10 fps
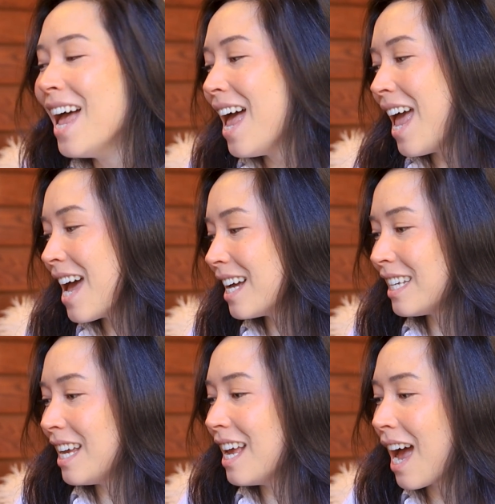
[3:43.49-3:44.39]
And
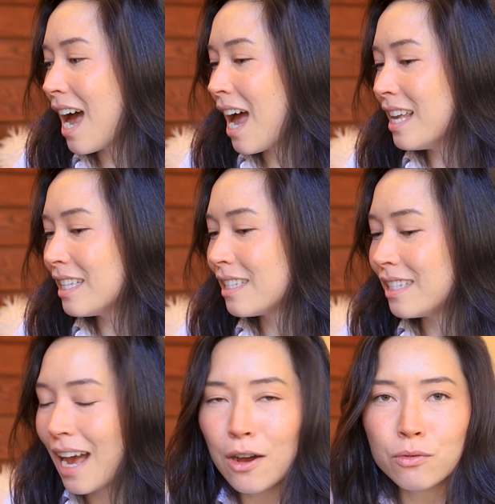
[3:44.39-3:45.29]
it
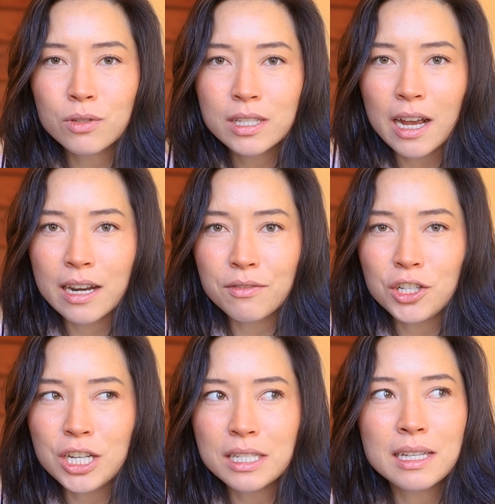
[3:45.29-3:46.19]
sounds kind of
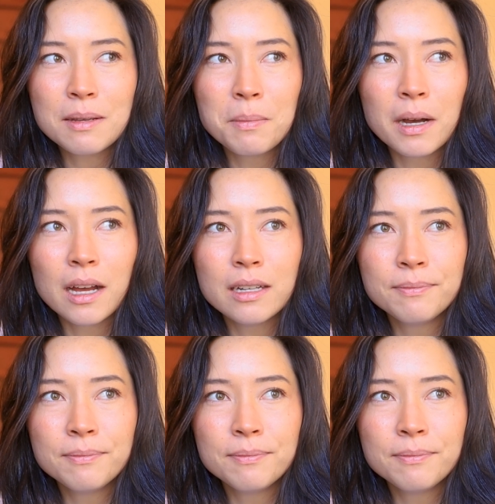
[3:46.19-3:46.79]
cheesy, but